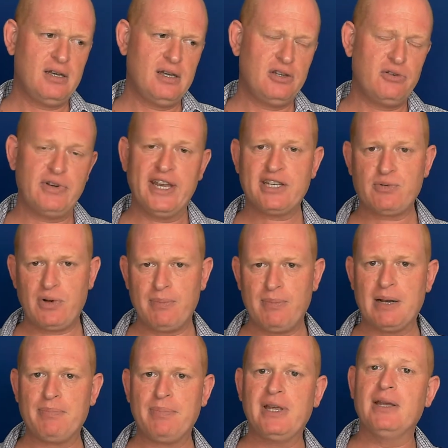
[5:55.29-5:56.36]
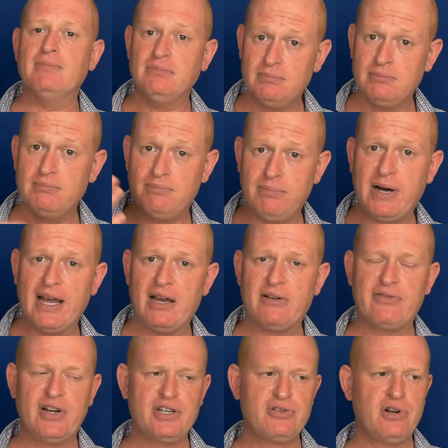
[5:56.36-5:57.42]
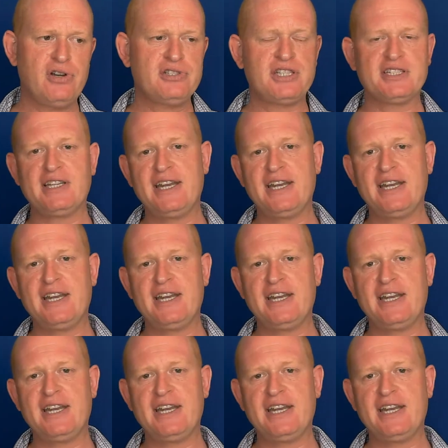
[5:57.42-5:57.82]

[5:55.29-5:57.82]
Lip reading: Your next one might be buy our fresh roses.